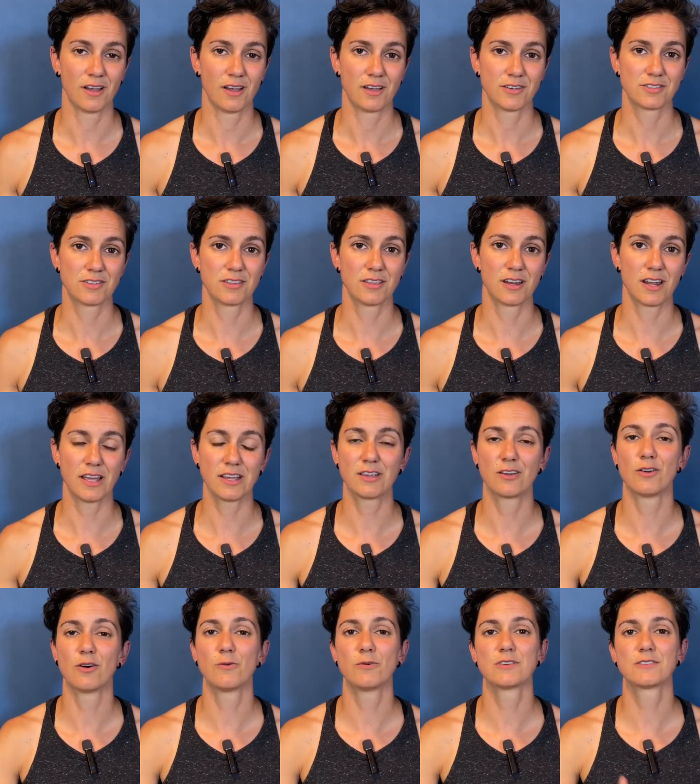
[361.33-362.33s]
so that I
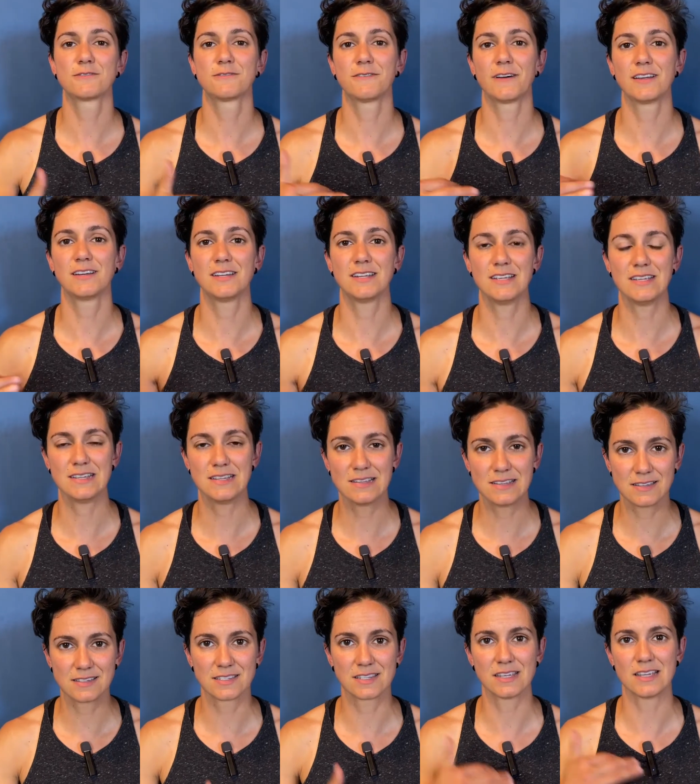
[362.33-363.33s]
can always find
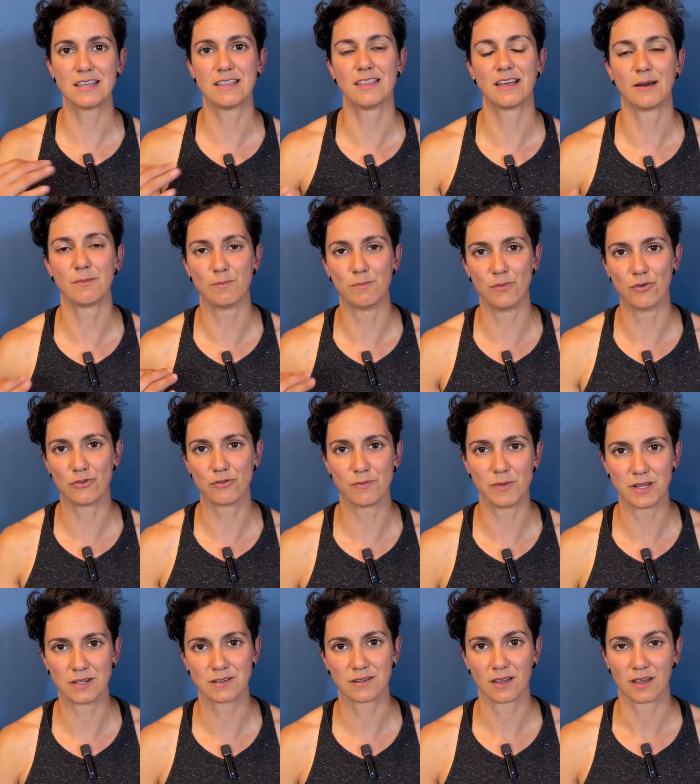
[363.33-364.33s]
ease in that
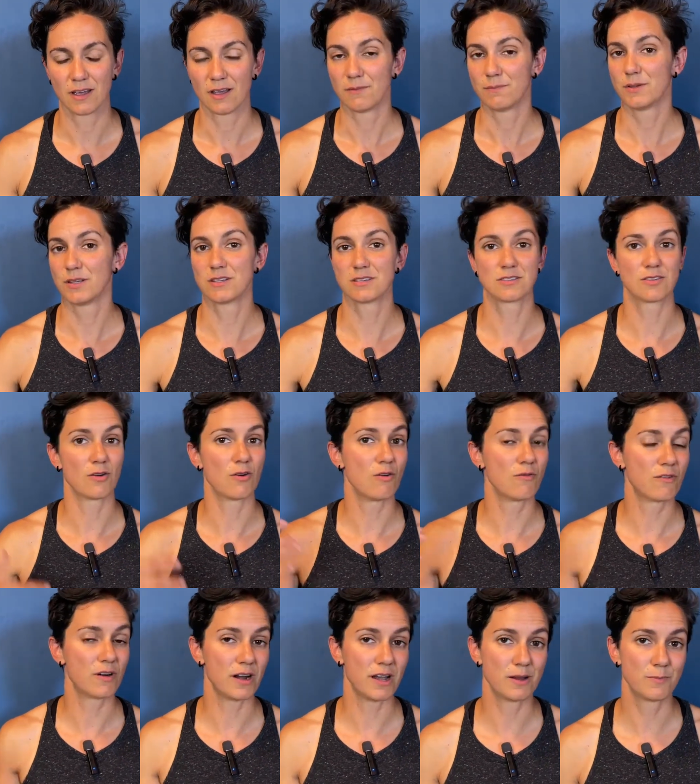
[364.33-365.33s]
movement because
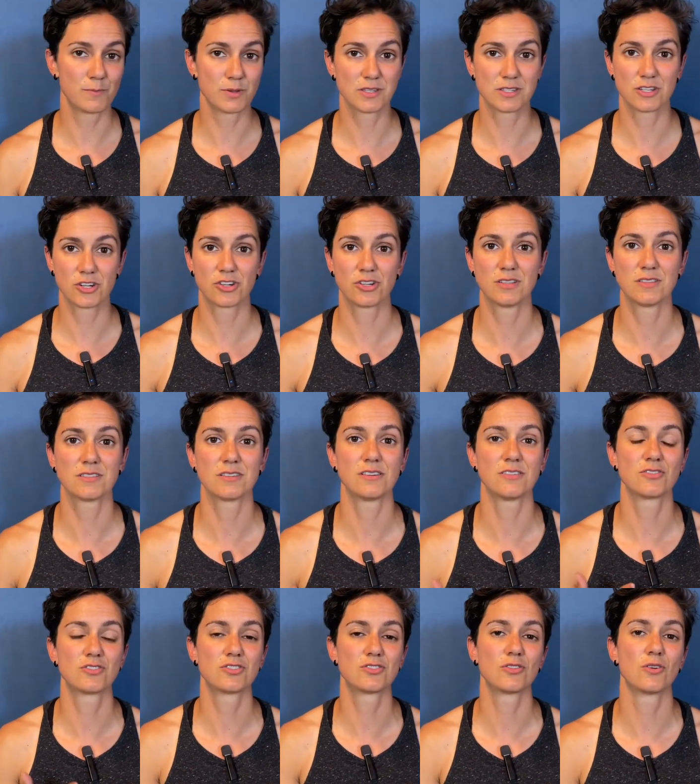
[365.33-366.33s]
overhead positions
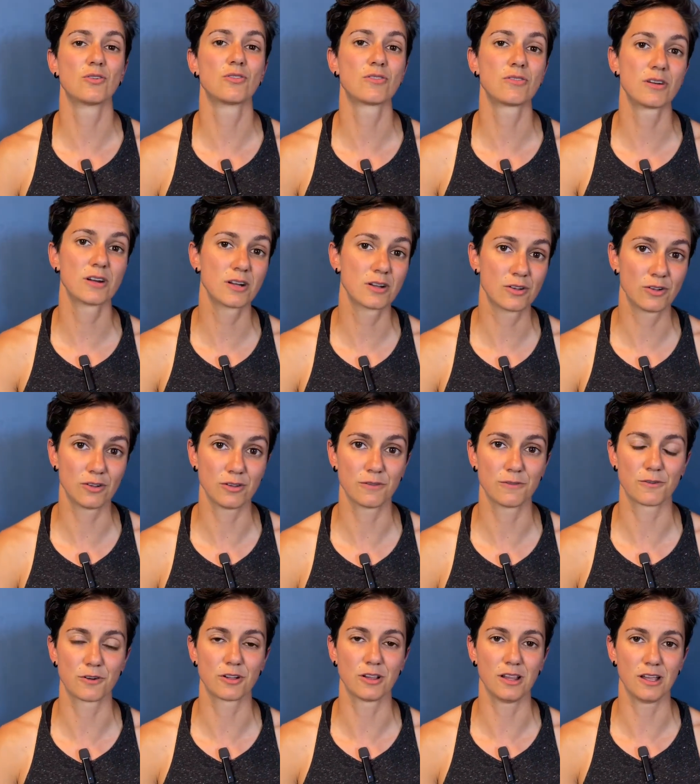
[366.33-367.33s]
are so critical
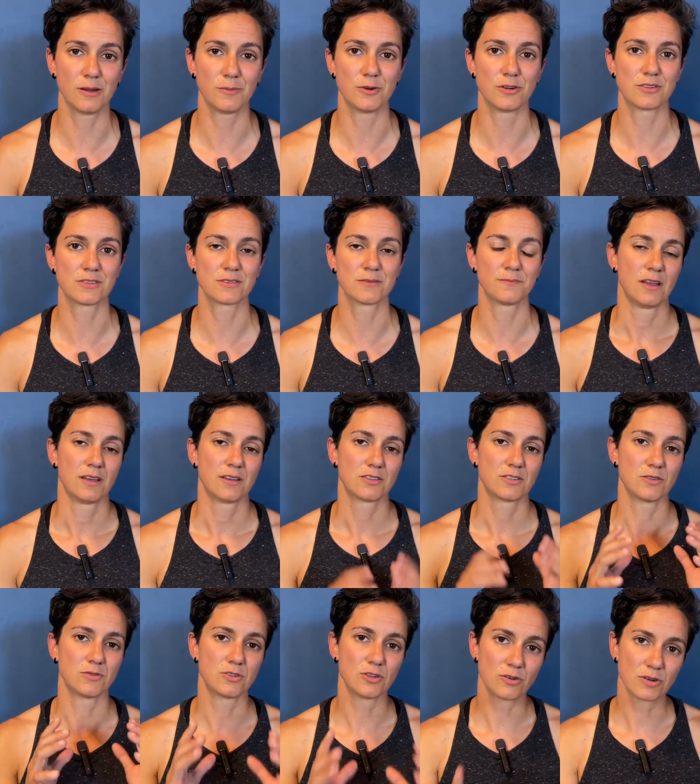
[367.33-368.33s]
for climbers.
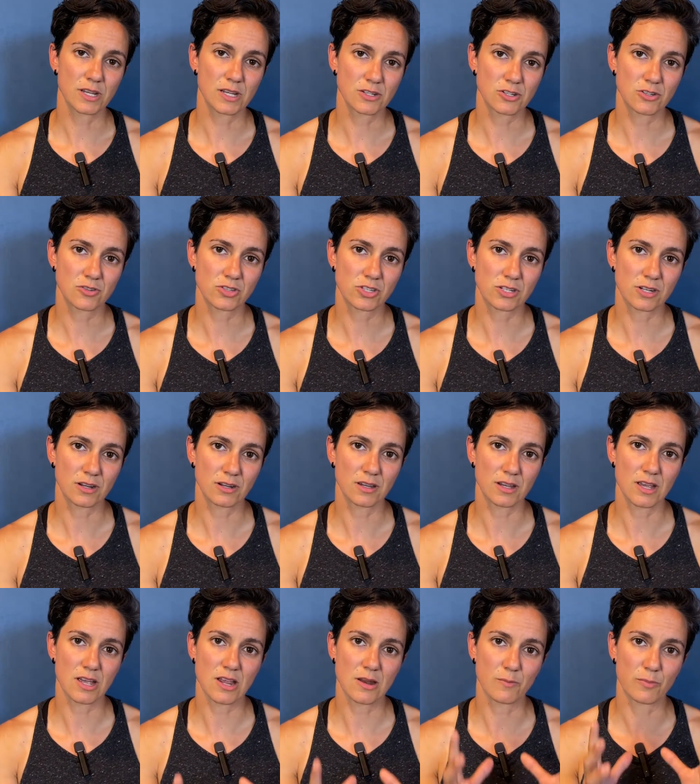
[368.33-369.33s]
So don't get too
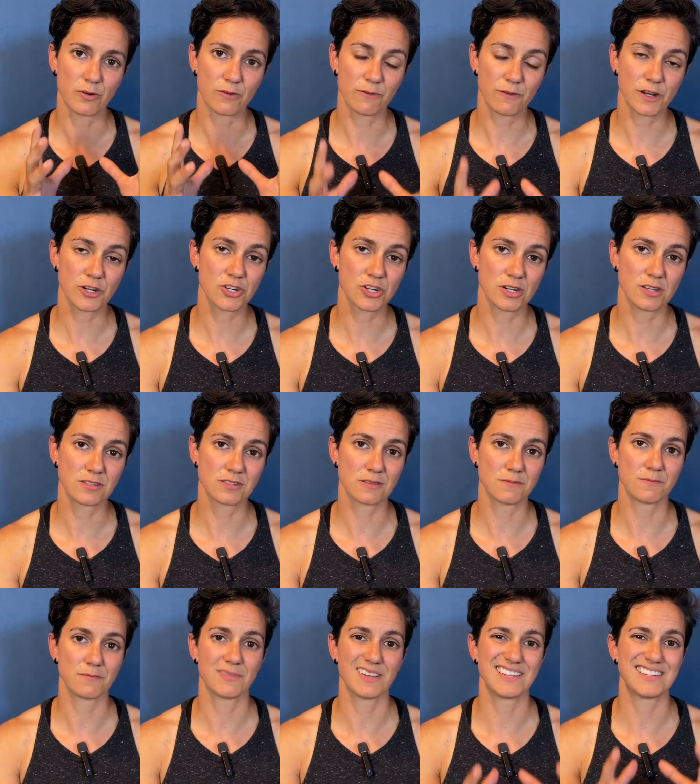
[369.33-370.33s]
stuck in
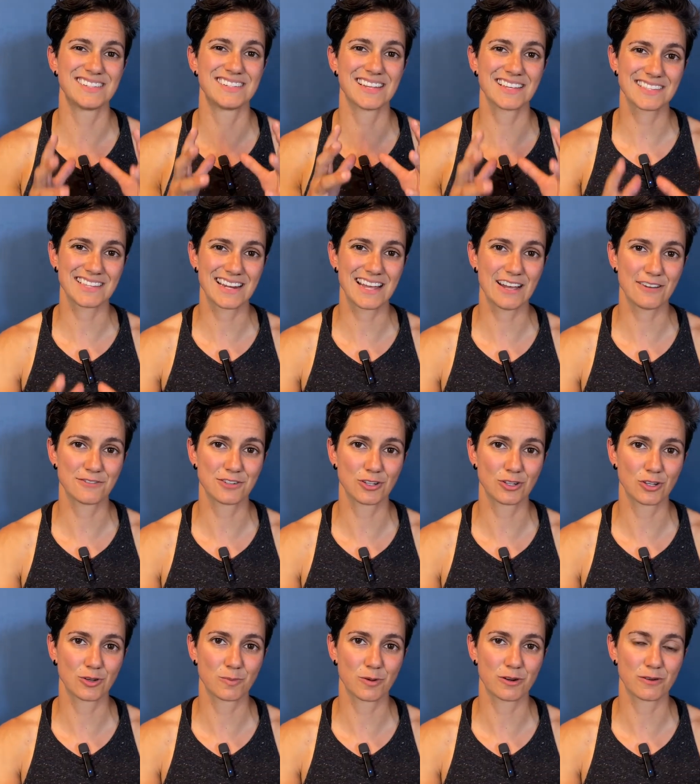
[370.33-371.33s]
perfectionism. It doesn't have to
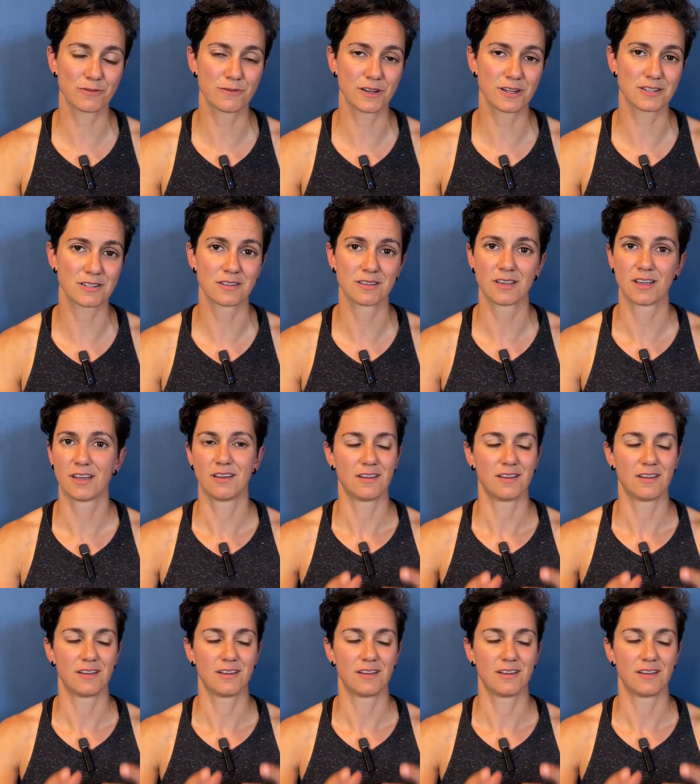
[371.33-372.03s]
look perfect.